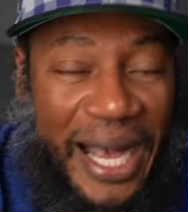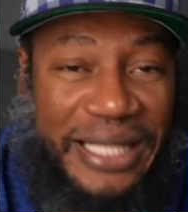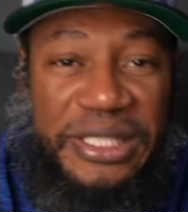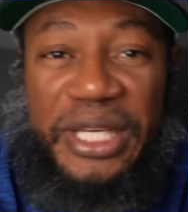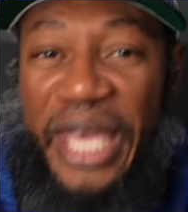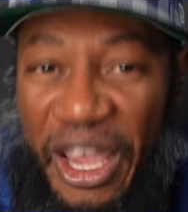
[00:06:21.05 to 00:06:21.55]
I
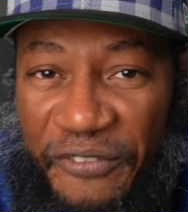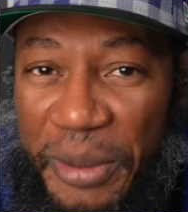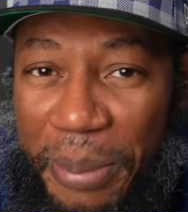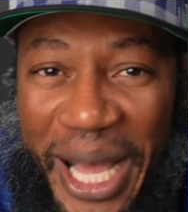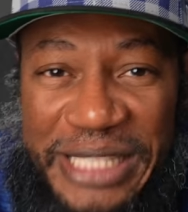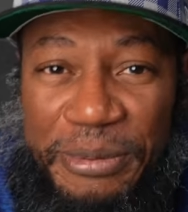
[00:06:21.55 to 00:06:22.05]
took every
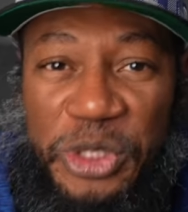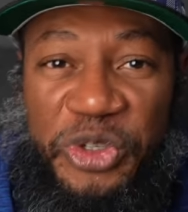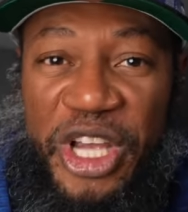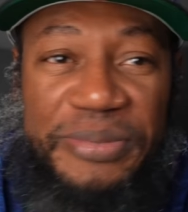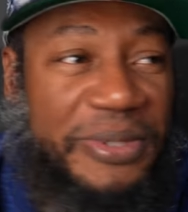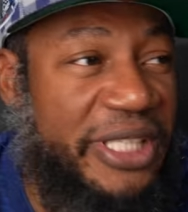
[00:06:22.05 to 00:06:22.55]
possible
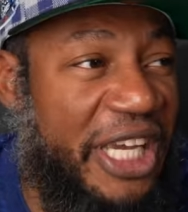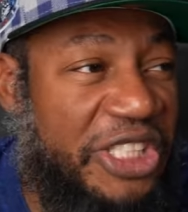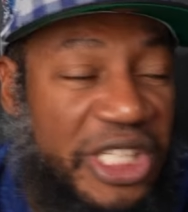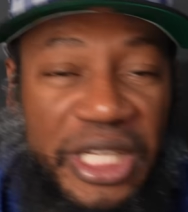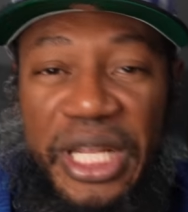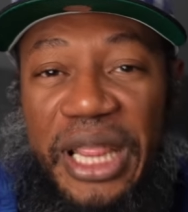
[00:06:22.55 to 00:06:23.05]

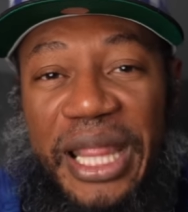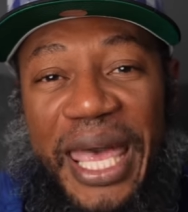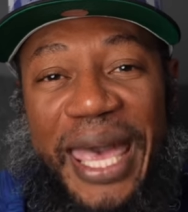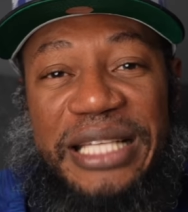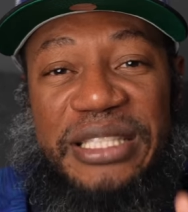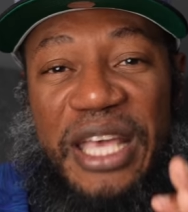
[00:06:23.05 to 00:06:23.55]
transportation in the
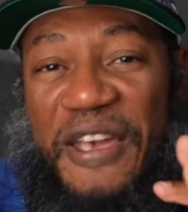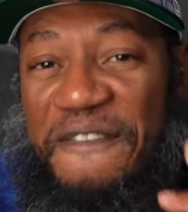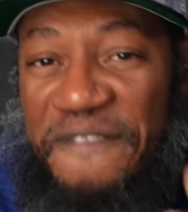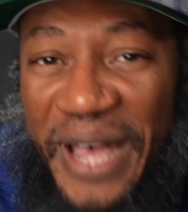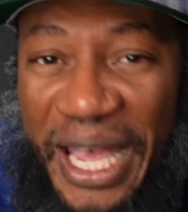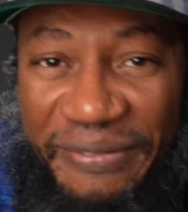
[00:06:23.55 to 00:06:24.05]
last
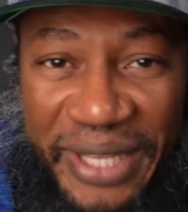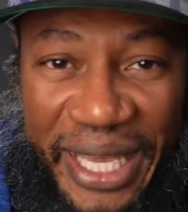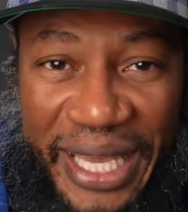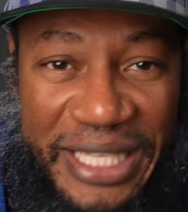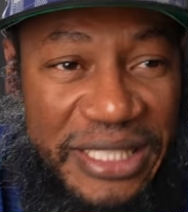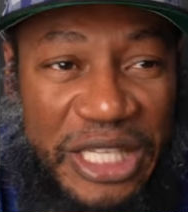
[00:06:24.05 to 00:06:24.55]
five
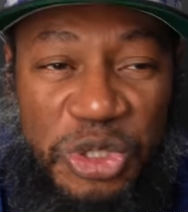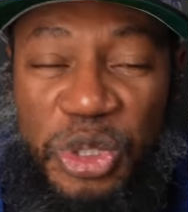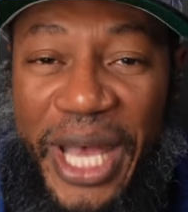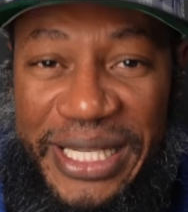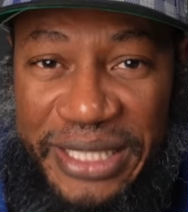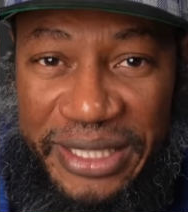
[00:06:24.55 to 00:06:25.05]
days that you
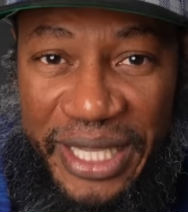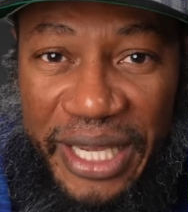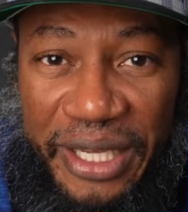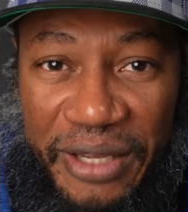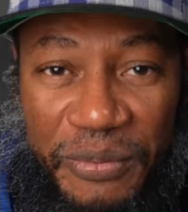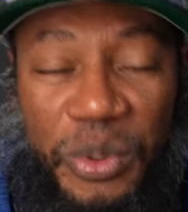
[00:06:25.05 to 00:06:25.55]
guys could
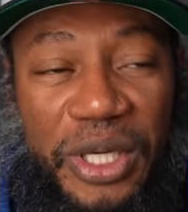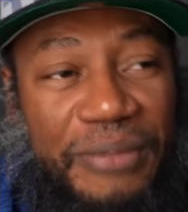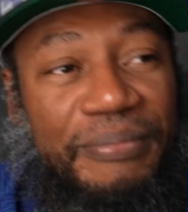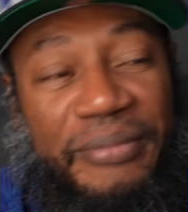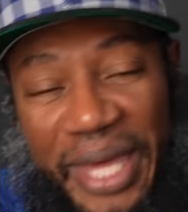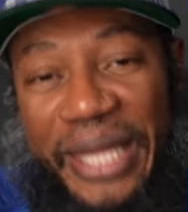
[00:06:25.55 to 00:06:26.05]
think of.
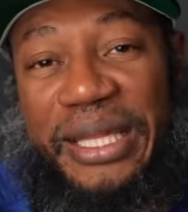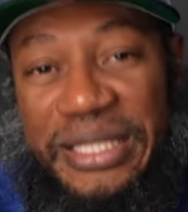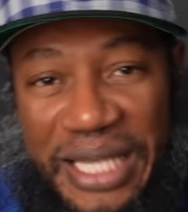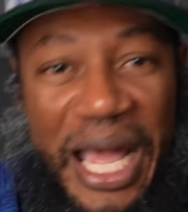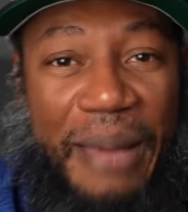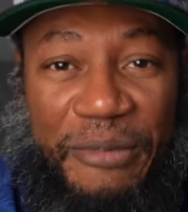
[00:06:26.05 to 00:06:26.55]
Well, at the
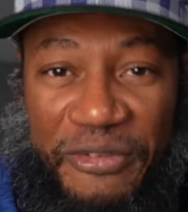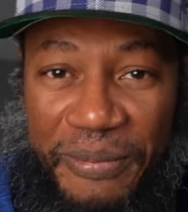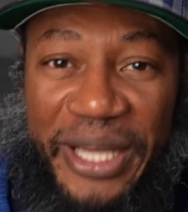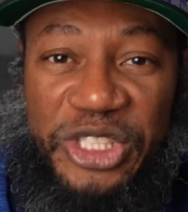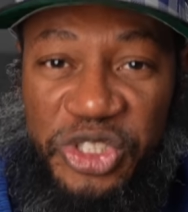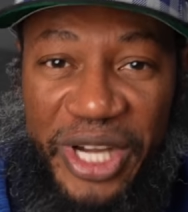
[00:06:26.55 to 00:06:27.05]
time of
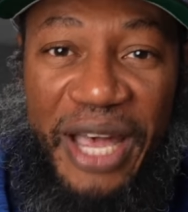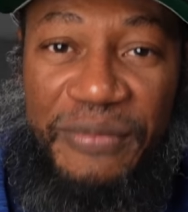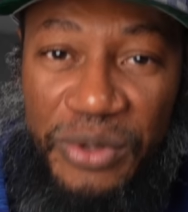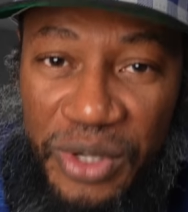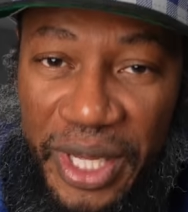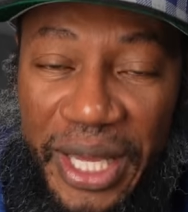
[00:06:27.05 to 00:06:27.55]
my
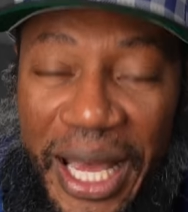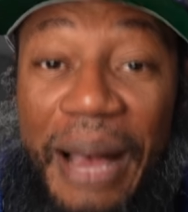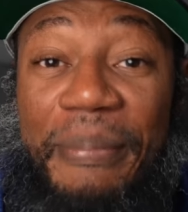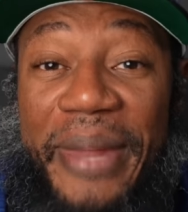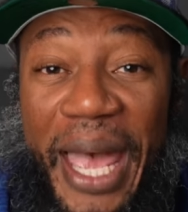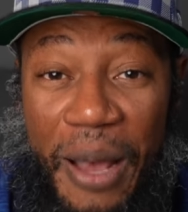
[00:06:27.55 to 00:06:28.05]
travel.
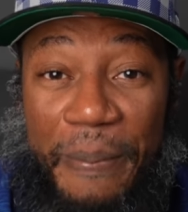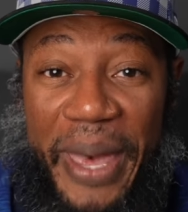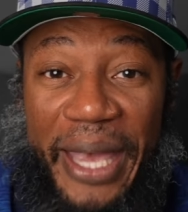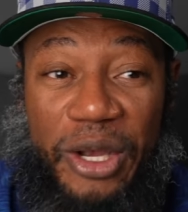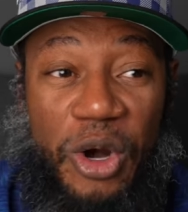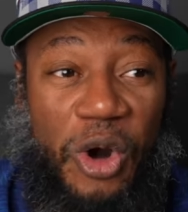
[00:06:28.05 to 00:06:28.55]
I'm now
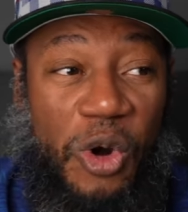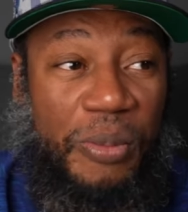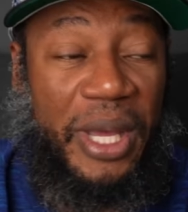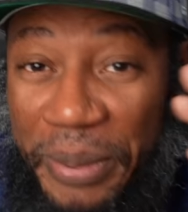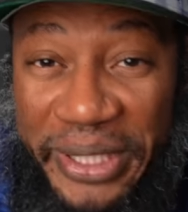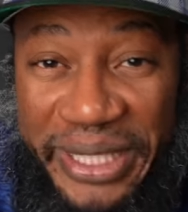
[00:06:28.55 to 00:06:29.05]
back home,
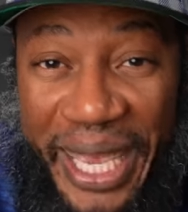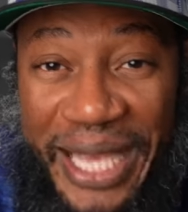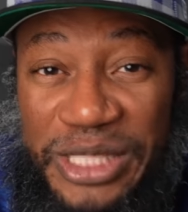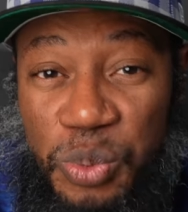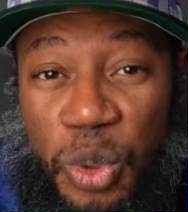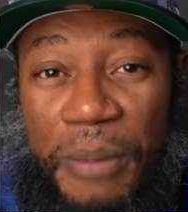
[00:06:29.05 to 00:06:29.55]
but
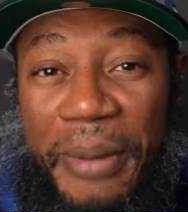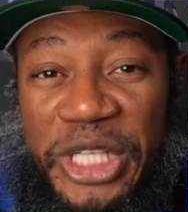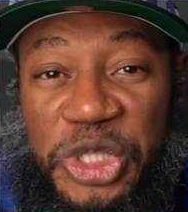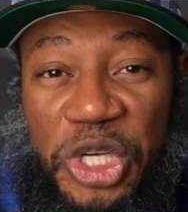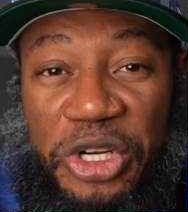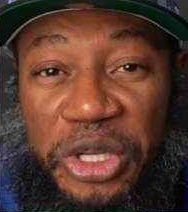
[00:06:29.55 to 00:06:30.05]
that's what my
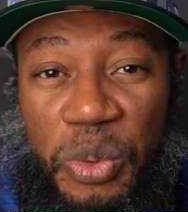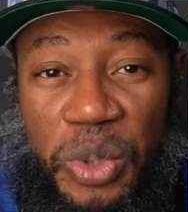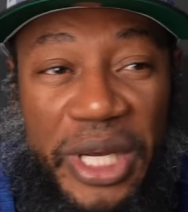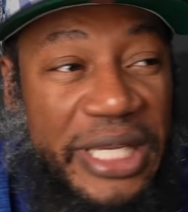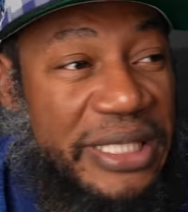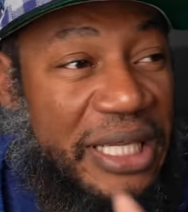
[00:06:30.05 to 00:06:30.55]
journey
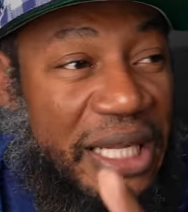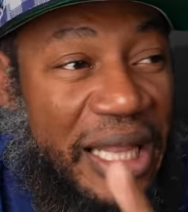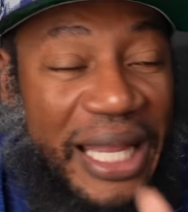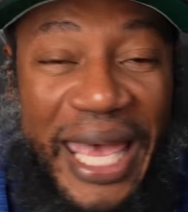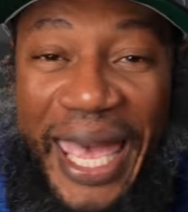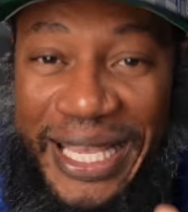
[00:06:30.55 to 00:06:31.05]
was in the
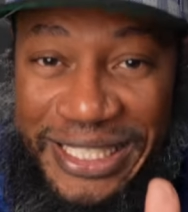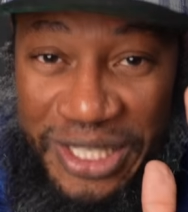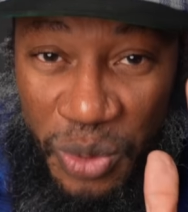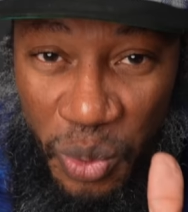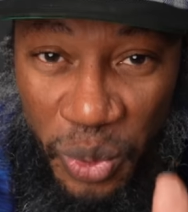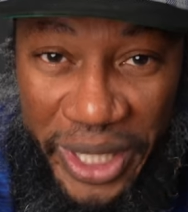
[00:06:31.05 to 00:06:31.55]

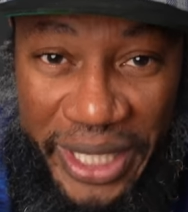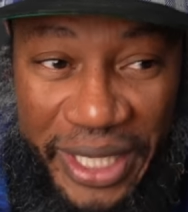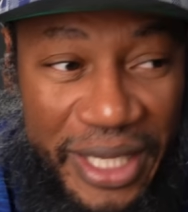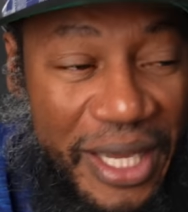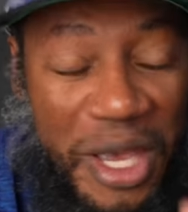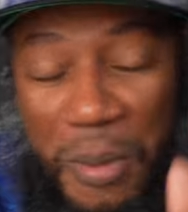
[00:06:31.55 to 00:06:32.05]
last
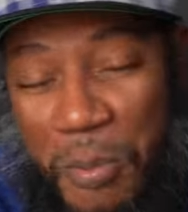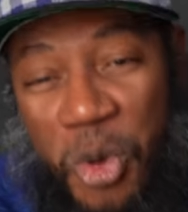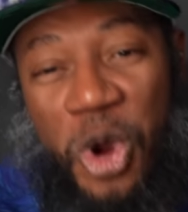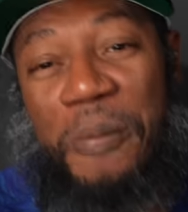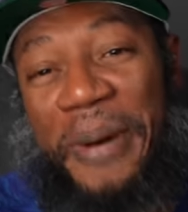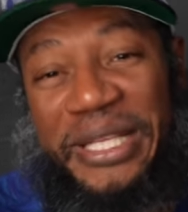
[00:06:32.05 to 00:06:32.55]
week.
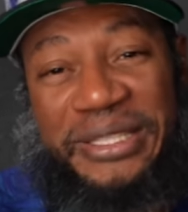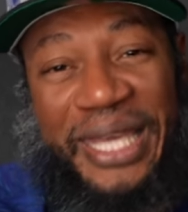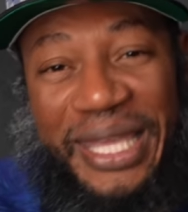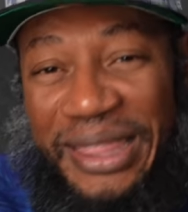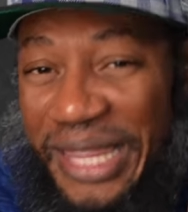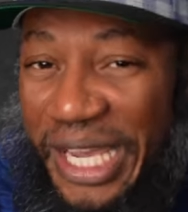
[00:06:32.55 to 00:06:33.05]
More about
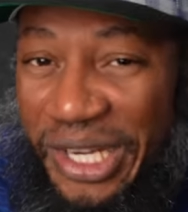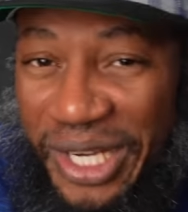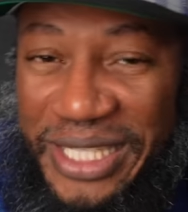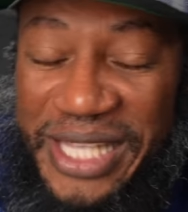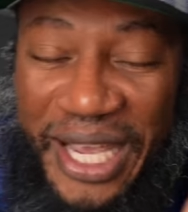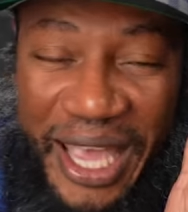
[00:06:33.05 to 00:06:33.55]
that later
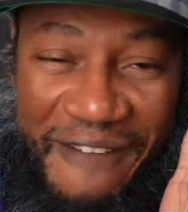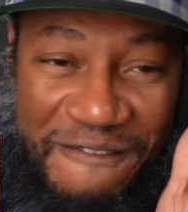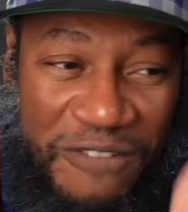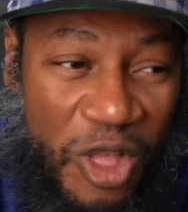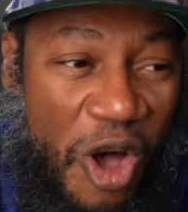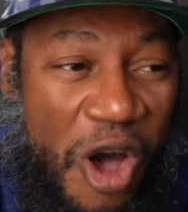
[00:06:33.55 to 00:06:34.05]
because I
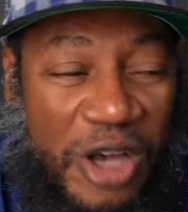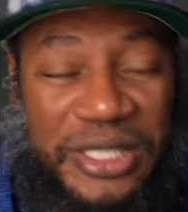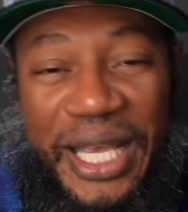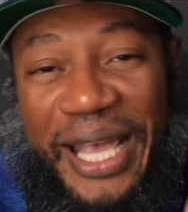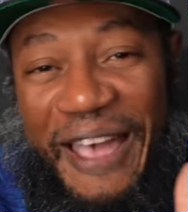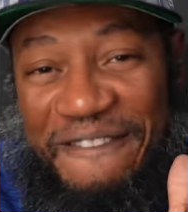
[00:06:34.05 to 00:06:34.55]
got vlogs,
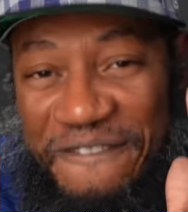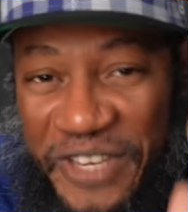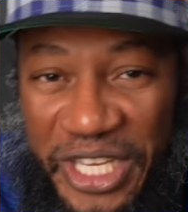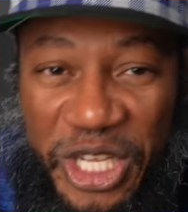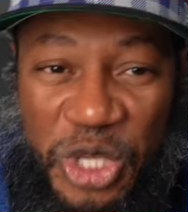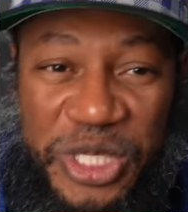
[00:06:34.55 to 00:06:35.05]
I got
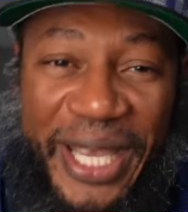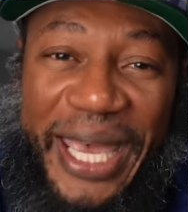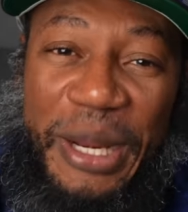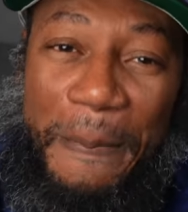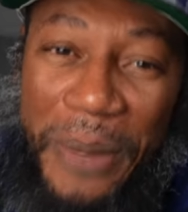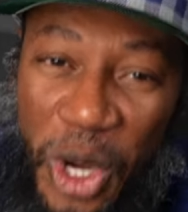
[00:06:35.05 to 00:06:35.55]
videos, I
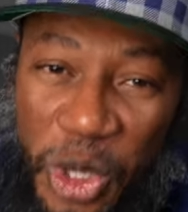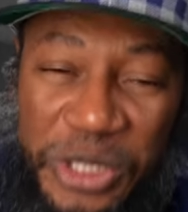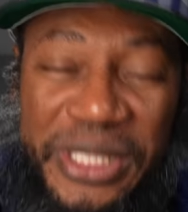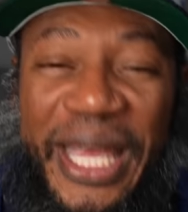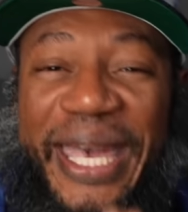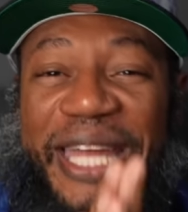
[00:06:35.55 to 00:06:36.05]
got to
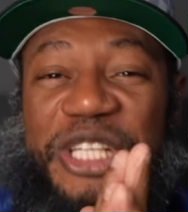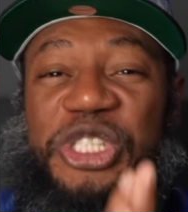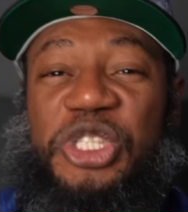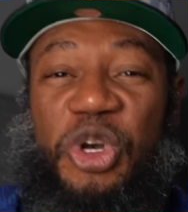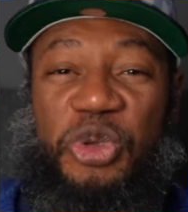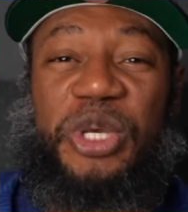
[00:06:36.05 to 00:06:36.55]
post, and I got to
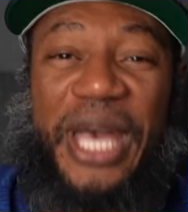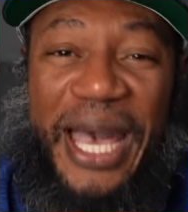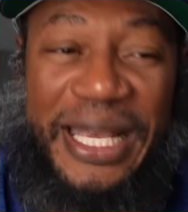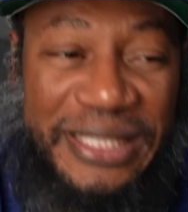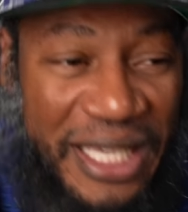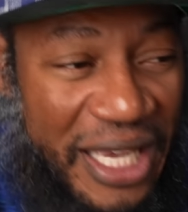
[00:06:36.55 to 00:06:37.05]
show you
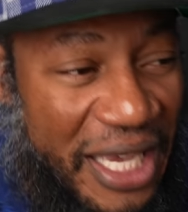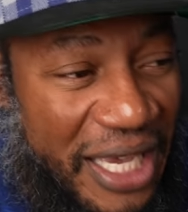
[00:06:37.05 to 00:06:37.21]
guys.